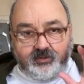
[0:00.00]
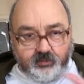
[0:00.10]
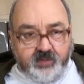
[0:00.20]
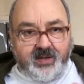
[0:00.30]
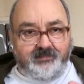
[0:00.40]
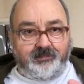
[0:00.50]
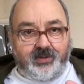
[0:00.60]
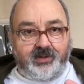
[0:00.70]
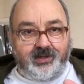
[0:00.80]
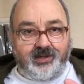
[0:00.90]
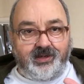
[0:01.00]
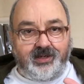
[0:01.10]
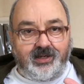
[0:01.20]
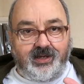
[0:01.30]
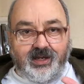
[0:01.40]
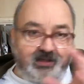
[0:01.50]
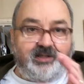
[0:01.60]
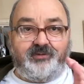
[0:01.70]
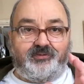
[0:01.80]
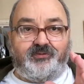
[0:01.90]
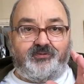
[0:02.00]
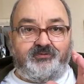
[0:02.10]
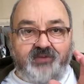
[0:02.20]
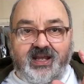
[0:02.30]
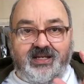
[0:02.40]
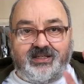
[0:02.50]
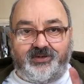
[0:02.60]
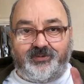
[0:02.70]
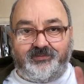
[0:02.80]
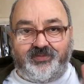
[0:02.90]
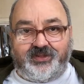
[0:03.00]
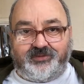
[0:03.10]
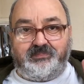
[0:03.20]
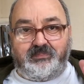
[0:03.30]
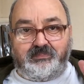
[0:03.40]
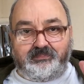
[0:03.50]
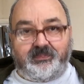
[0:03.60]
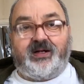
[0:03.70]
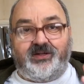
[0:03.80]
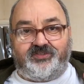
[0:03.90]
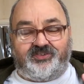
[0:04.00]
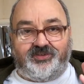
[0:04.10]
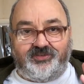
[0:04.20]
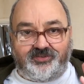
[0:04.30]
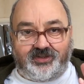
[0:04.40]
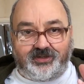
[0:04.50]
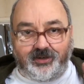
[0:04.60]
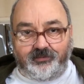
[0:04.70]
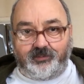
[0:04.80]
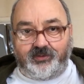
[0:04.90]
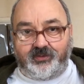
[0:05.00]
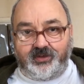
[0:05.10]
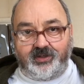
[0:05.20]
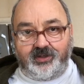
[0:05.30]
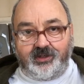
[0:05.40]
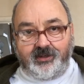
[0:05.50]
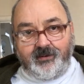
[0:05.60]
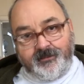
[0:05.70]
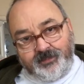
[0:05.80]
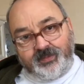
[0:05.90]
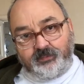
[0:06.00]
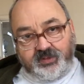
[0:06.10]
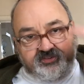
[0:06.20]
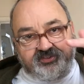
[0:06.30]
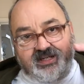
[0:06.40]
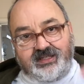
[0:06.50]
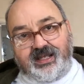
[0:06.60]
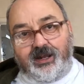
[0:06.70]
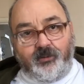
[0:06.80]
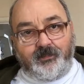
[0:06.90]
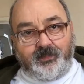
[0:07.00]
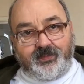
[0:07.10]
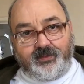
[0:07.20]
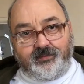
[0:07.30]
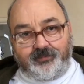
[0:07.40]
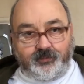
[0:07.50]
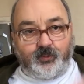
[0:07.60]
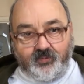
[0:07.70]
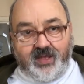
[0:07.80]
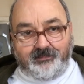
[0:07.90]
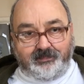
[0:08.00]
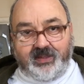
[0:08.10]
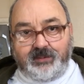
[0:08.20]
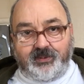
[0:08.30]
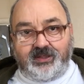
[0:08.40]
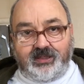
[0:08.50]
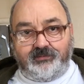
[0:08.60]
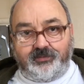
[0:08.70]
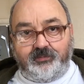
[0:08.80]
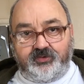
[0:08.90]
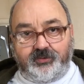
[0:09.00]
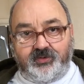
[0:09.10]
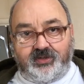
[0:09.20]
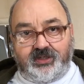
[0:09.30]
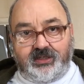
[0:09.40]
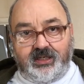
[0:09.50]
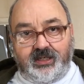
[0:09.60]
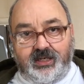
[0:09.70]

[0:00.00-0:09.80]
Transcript: remember another failure of these bastards in government. We send out for all that PPE from Turkey,